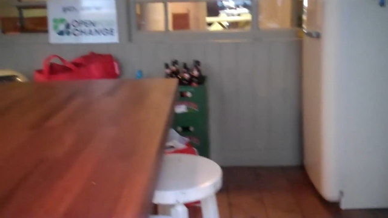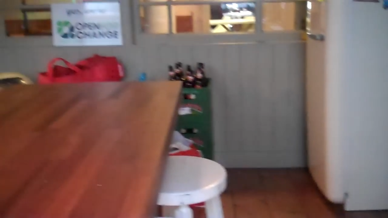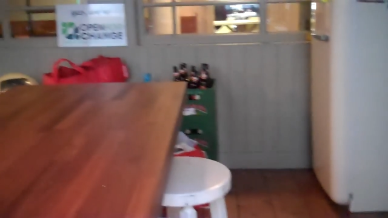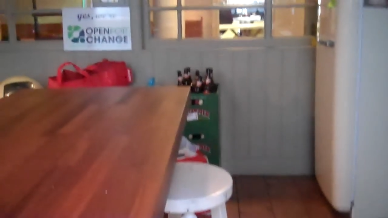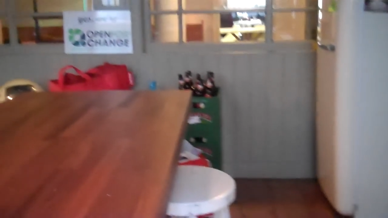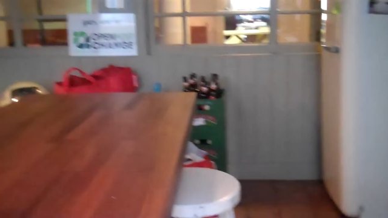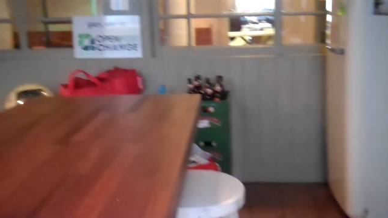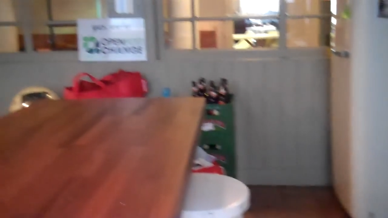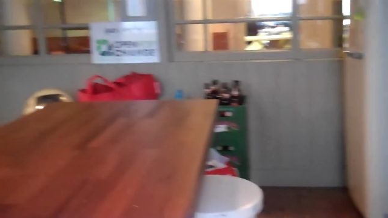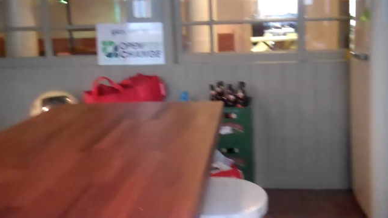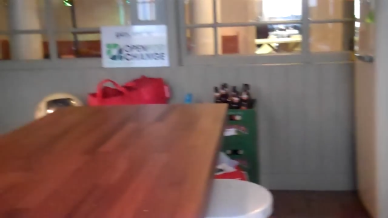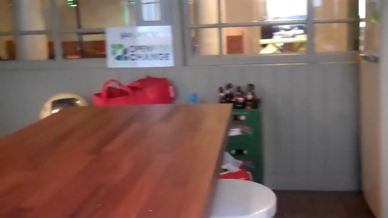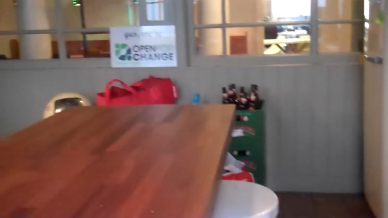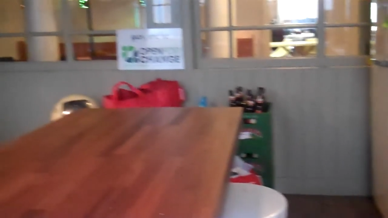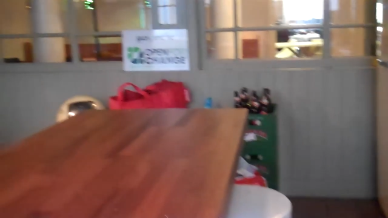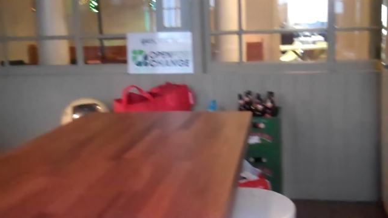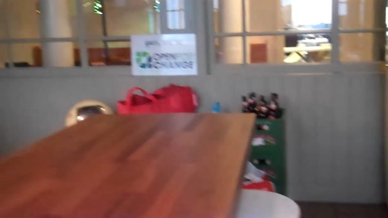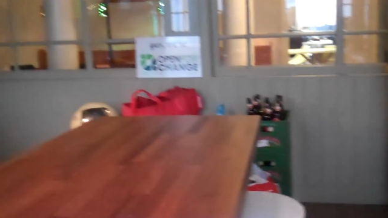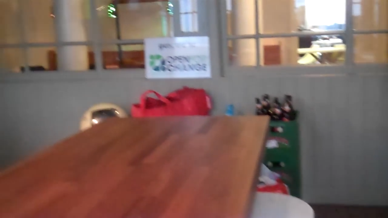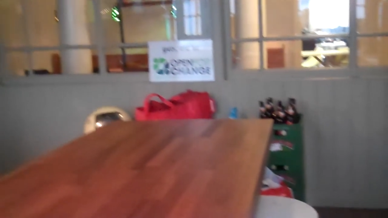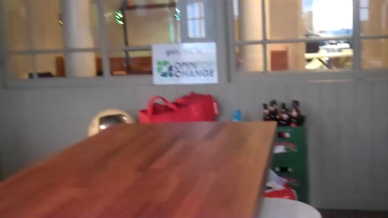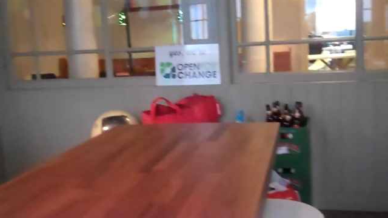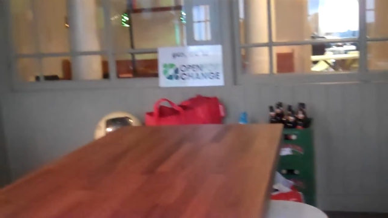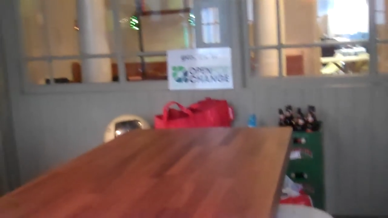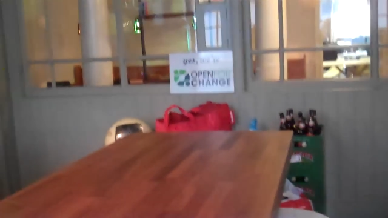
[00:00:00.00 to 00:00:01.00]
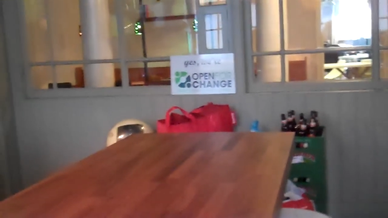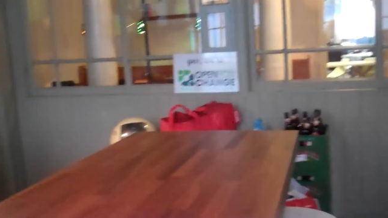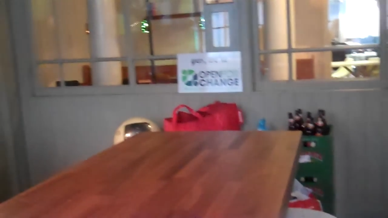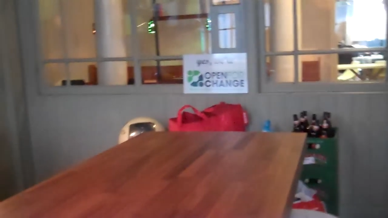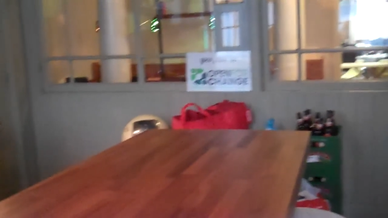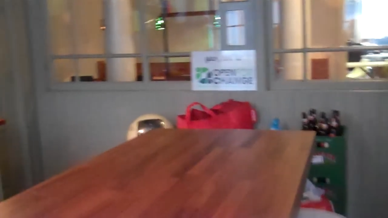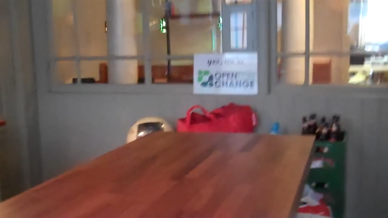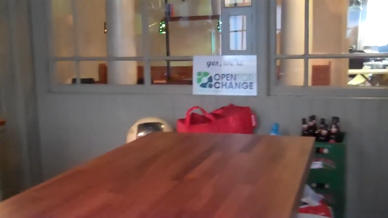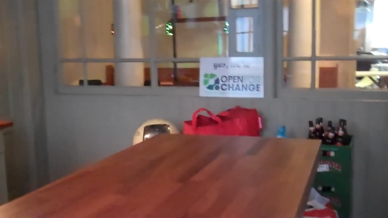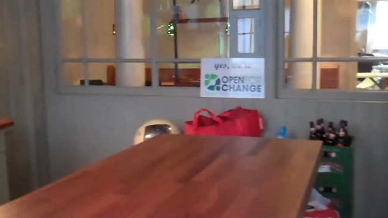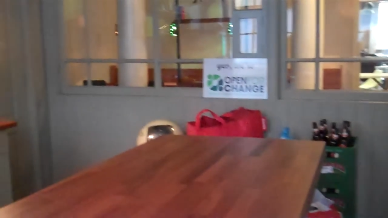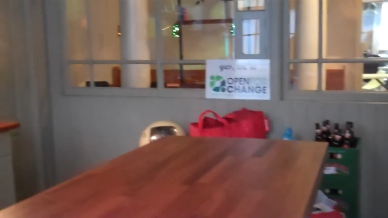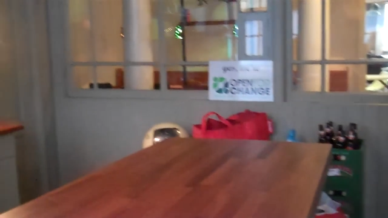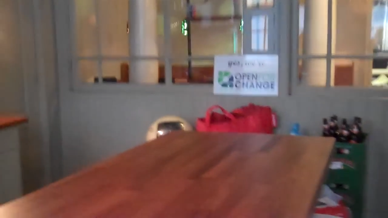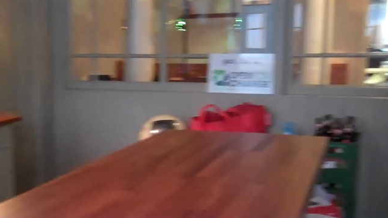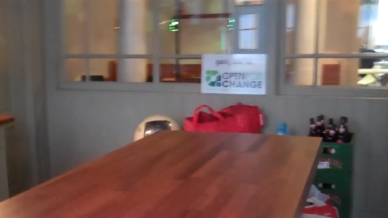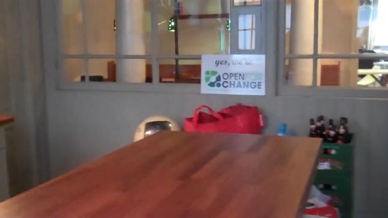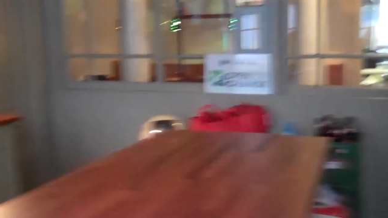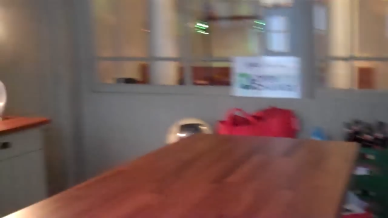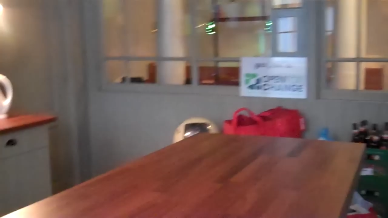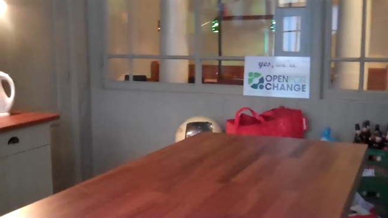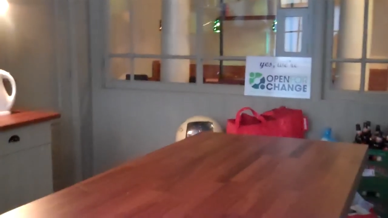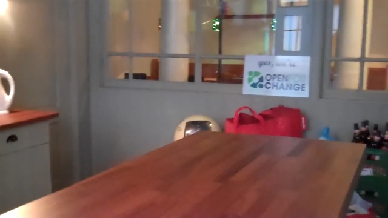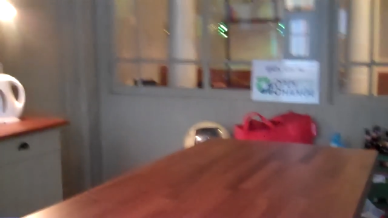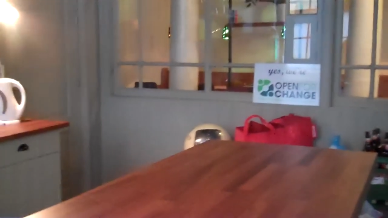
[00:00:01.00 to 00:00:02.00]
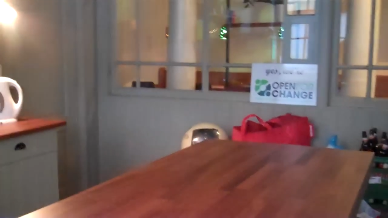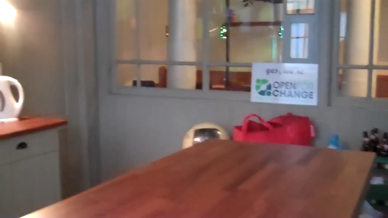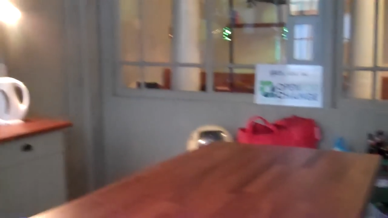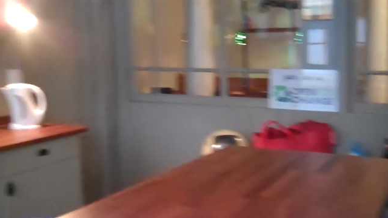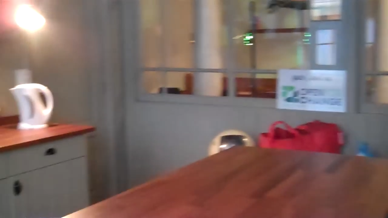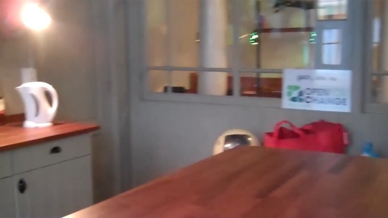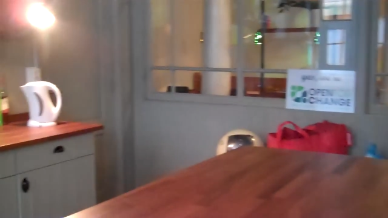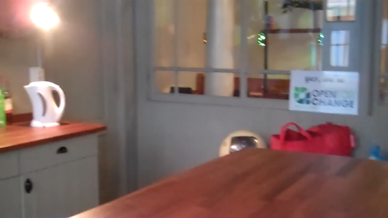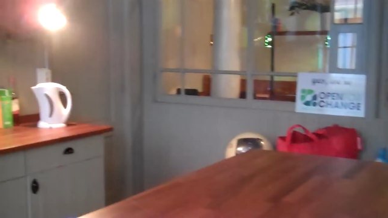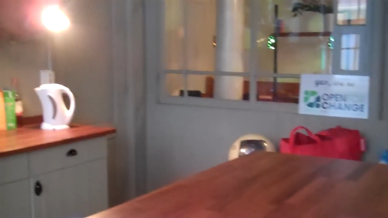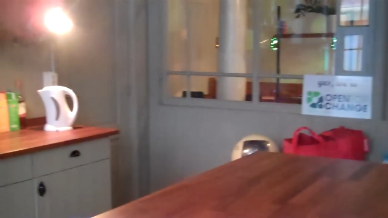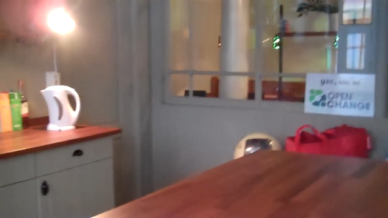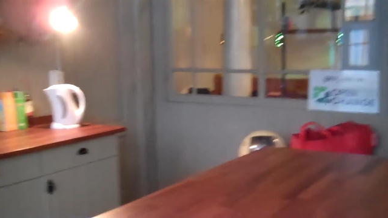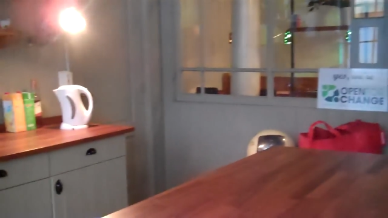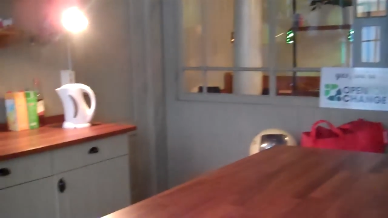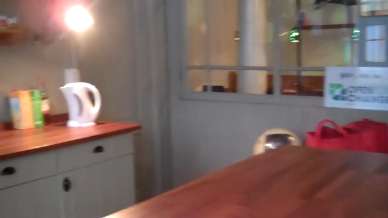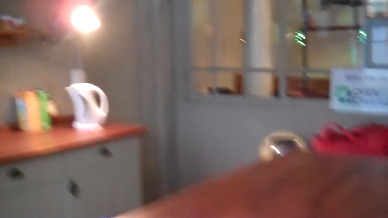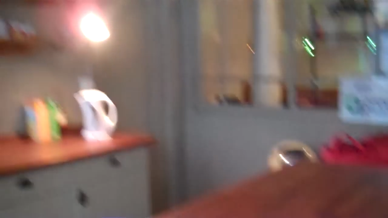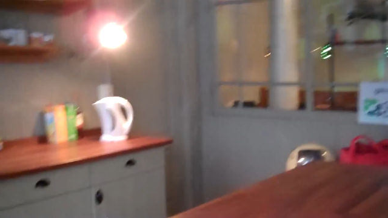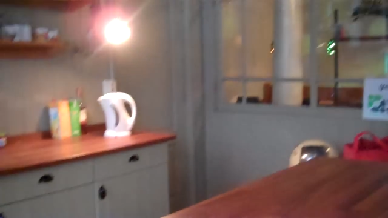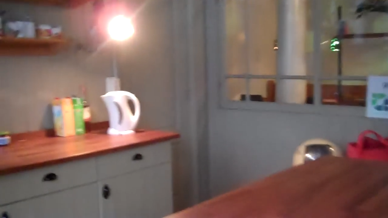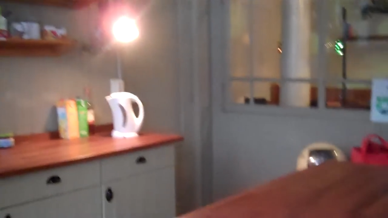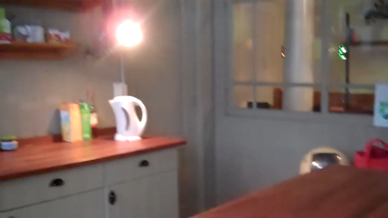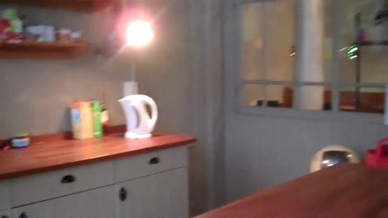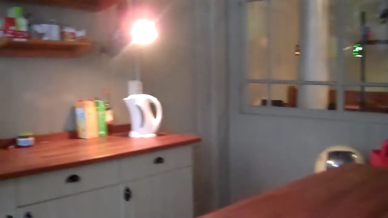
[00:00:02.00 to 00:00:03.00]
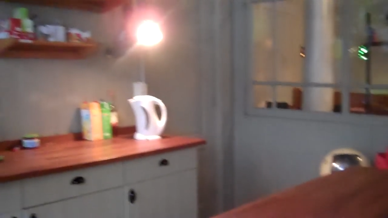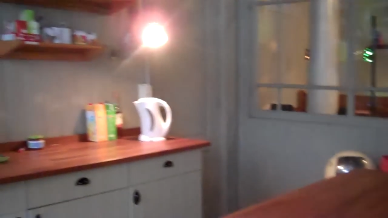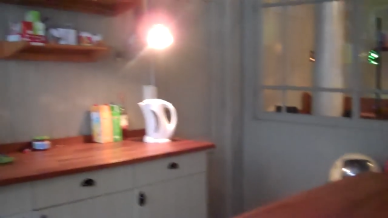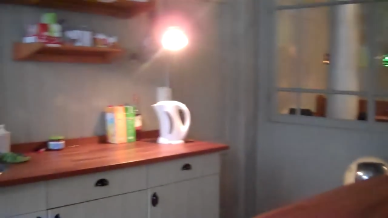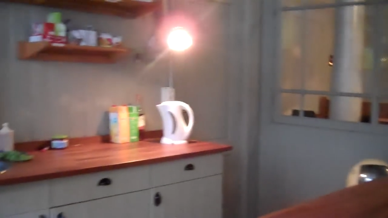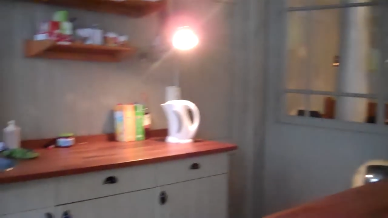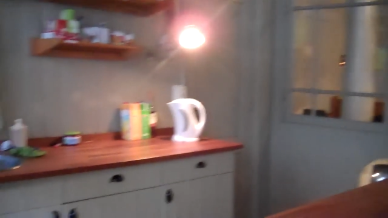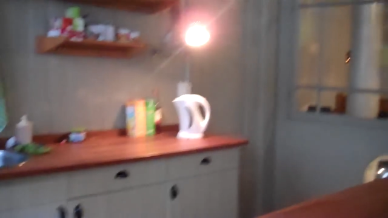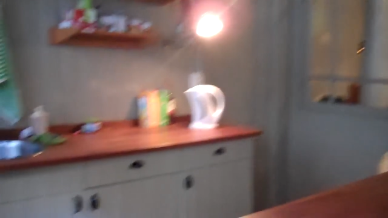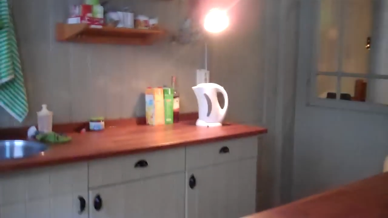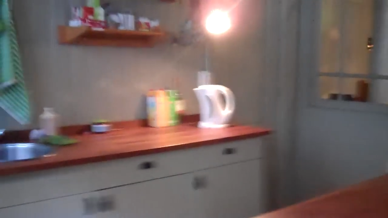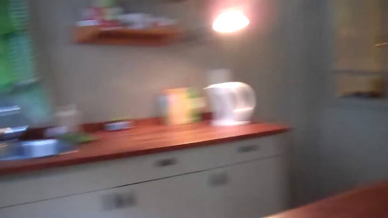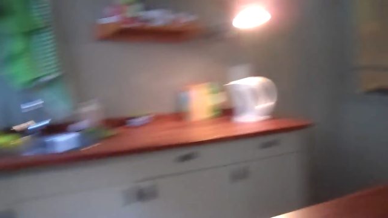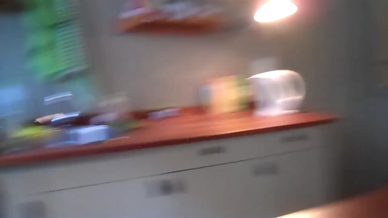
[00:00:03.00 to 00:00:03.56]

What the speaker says: No face is visible, so there are no lips to read.